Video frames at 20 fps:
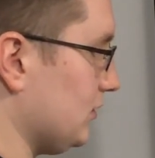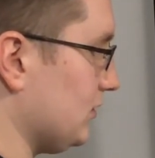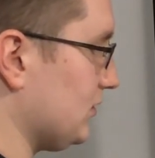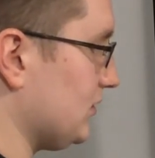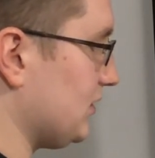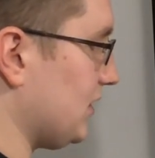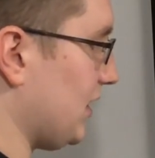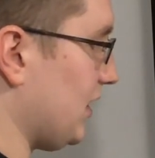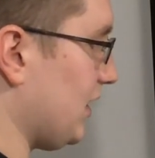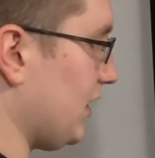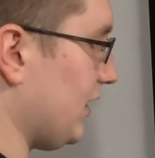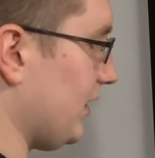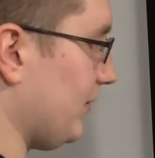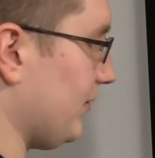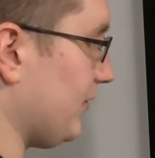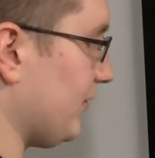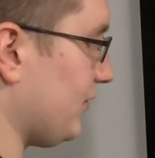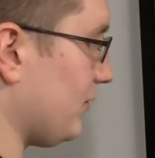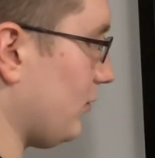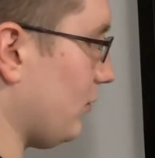
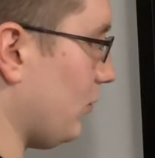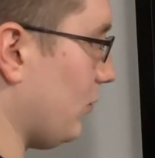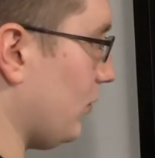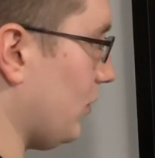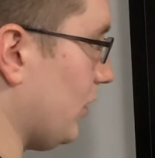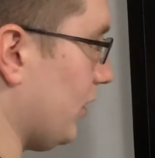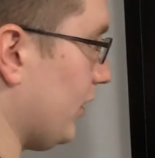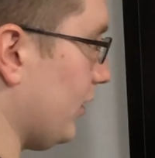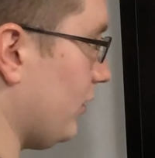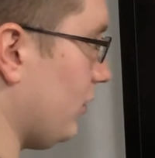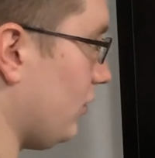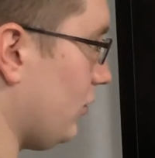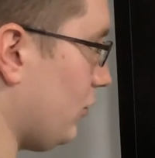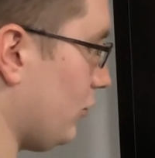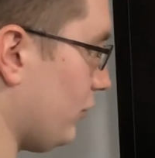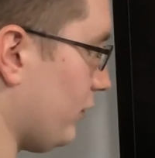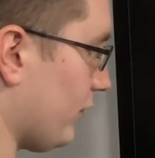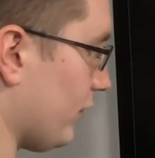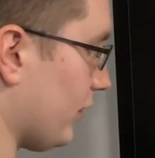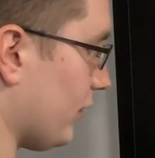times 1
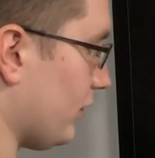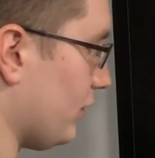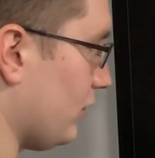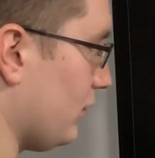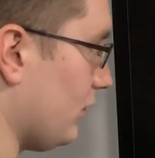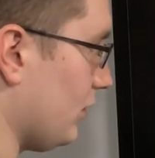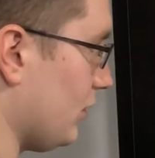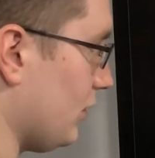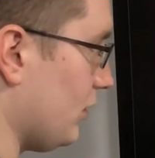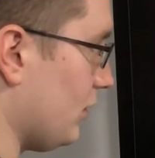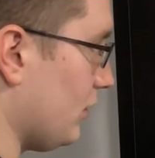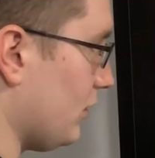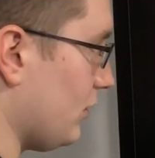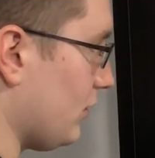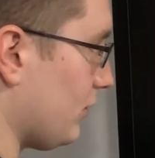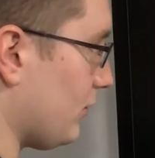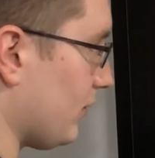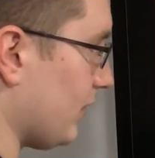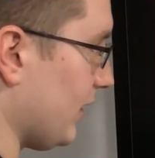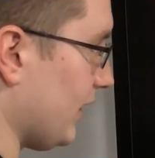over
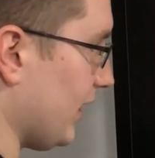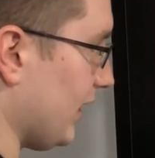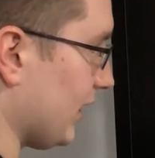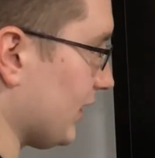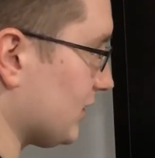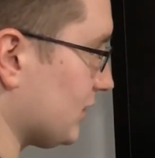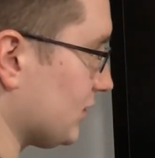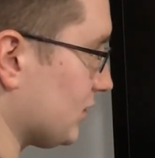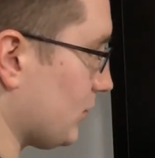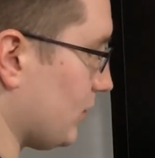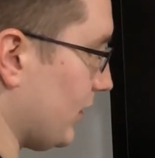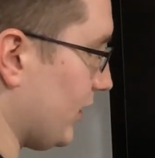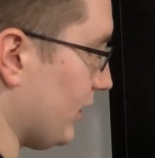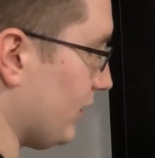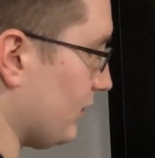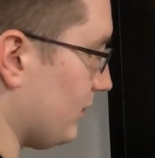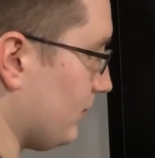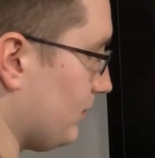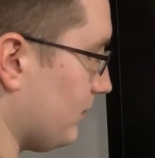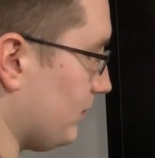3x squared
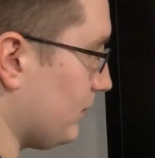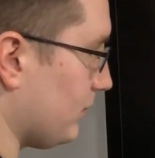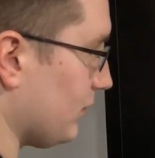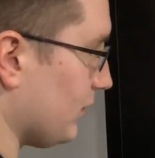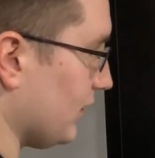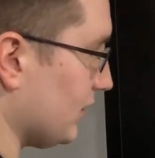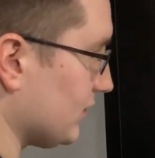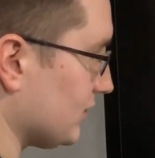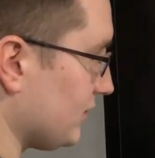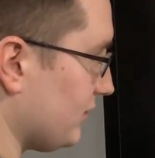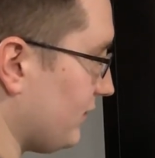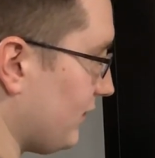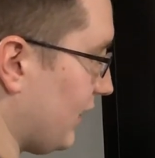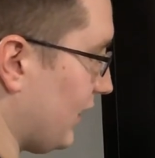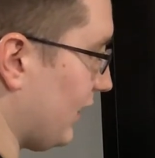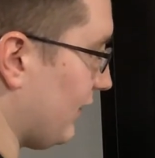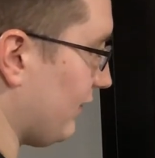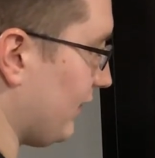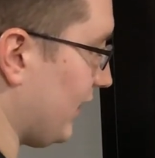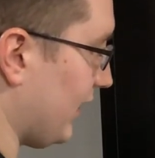plus
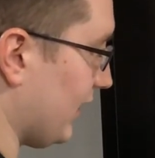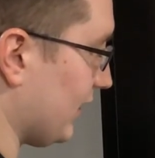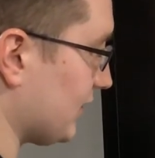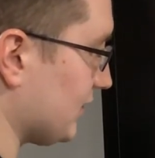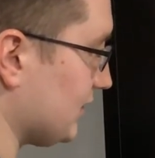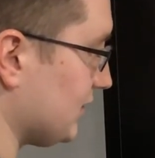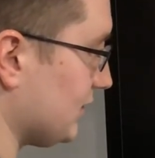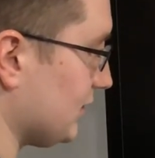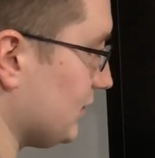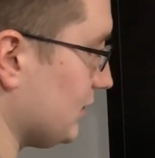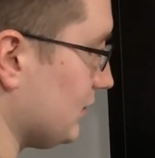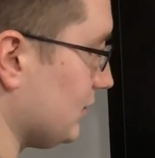5x.